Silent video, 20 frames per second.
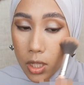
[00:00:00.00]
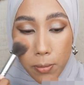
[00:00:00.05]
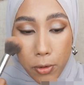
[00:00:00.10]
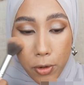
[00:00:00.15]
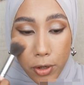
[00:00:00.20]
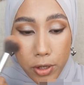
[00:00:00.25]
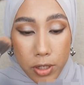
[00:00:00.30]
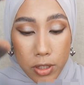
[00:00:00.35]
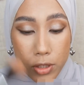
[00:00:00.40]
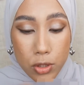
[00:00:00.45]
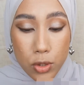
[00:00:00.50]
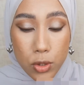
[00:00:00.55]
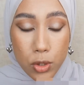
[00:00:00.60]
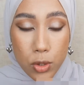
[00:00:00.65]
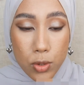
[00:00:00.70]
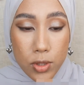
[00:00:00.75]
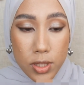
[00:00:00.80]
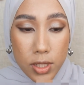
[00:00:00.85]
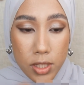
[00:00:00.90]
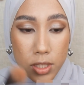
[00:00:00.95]
I'm going to
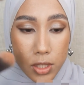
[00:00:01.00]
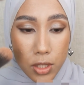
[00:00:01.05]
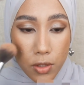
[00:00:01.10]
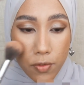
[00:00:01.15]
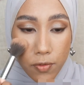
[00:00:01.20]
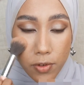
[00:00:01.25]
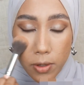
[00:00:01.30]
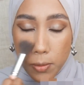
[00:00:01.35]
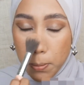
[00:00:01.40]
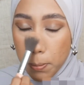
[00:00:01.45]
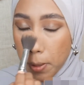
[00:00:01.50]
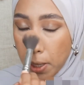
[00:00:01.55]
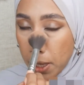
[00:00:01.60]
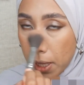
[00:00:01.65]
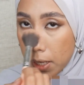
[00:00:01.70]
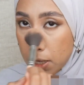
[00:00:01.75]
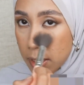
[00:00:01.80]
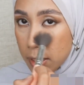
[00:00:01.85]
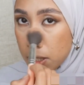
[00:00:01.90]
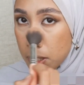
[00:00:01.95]
use a different
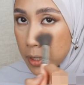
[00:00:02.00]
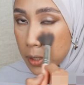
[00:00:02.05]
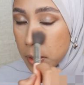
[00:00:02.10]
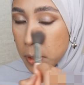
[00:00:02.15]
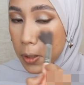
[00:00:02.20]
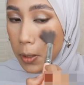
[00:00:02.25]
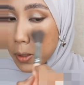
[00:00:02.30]
palette.